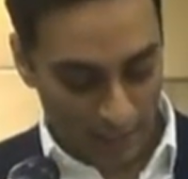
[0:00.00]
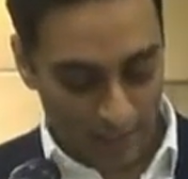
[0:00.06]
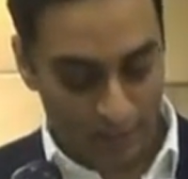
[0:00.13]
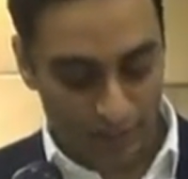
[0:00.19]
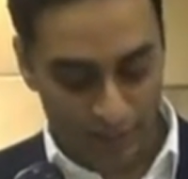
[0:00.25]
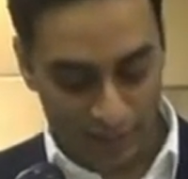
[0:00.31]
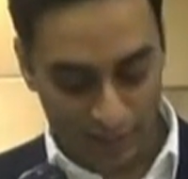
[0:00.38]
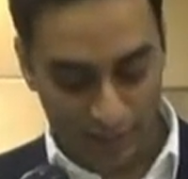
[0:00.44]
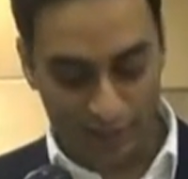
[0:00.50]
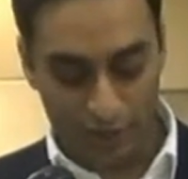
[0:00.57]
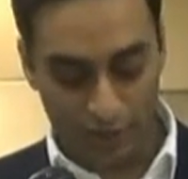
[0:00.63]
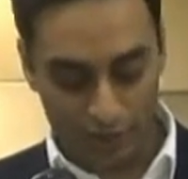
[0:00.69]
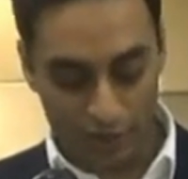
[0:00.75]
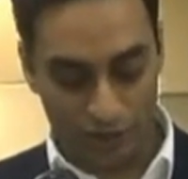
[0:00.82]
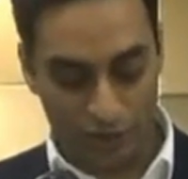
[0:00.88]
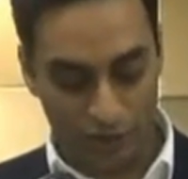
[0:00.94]
Here's
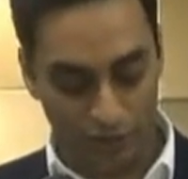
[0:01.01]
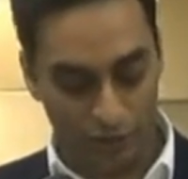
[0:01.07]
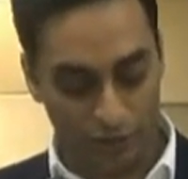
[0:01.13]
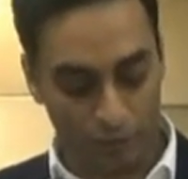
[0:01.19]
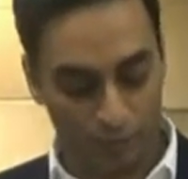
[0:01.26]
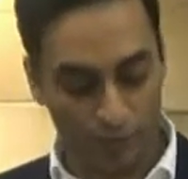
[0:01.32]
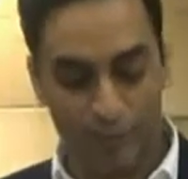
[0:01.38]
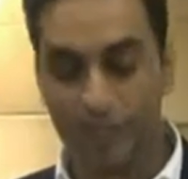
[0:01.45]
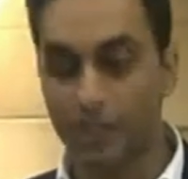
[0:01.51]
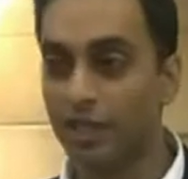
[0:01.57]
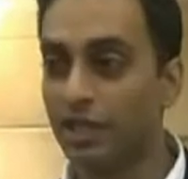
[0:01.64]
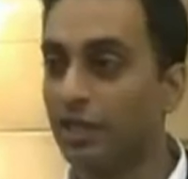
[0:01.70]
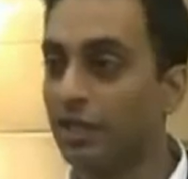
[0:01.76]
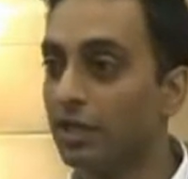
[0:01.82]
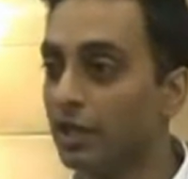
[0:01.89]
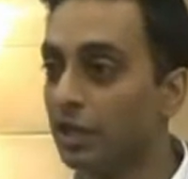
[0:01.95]
another song that we
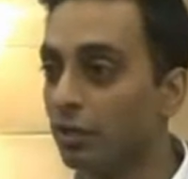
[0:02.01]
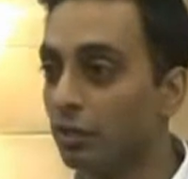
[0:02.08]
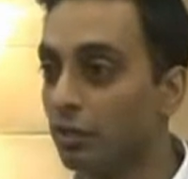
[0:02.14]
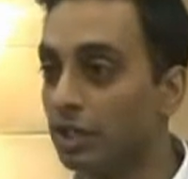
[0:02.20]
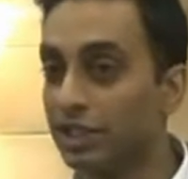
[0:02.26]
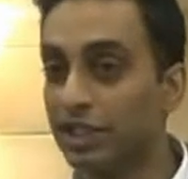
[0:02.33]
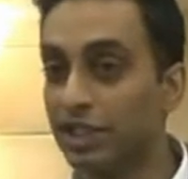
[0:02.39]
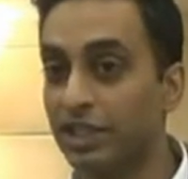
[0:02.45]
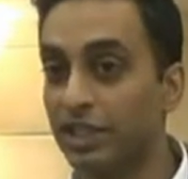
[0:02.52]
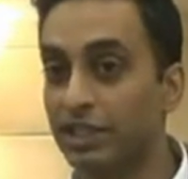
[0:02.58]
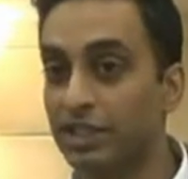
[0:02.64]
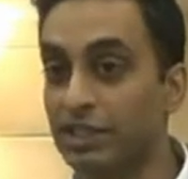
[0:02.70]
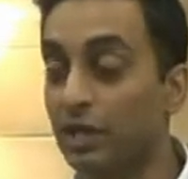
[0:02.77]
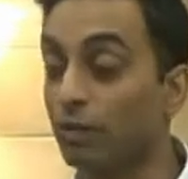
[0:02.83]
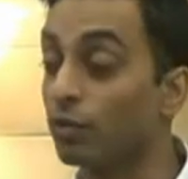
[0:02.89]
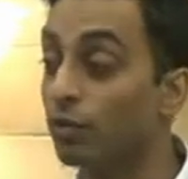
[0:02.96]
did, which
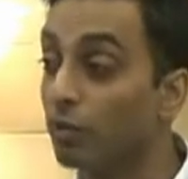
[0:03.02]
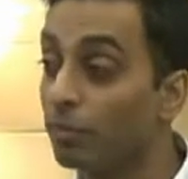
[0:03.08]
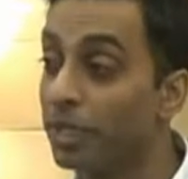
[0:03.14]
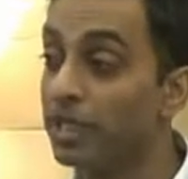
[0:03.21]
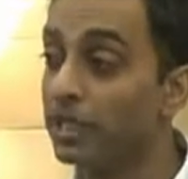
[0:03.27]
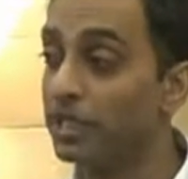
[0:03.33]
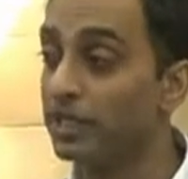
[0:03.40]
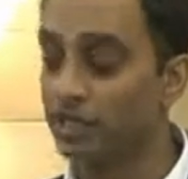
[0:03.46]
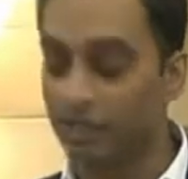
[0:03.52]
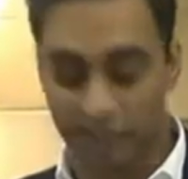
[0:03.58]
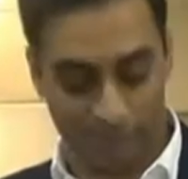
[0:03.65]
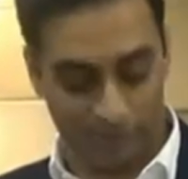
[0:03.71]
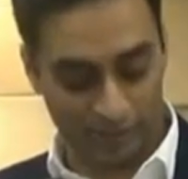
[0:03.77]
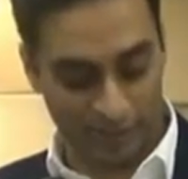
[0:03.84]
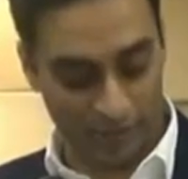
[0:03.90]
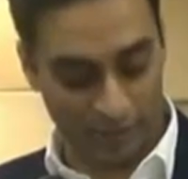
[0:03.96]
is a Romanian
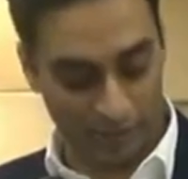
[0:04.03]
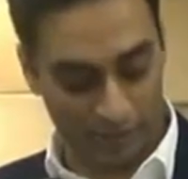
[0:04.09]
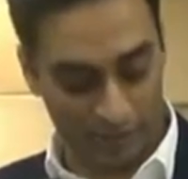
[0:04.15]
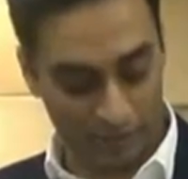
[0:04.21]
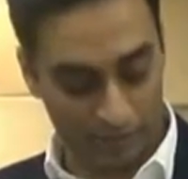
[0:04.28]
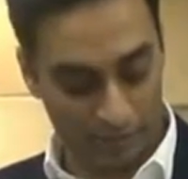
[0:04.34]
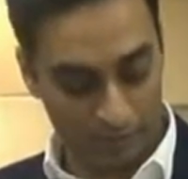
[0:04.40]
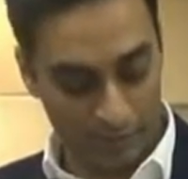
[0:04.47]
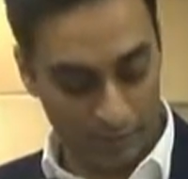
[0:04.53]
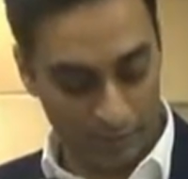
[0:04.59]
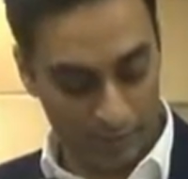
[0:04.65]
gypsy anthem.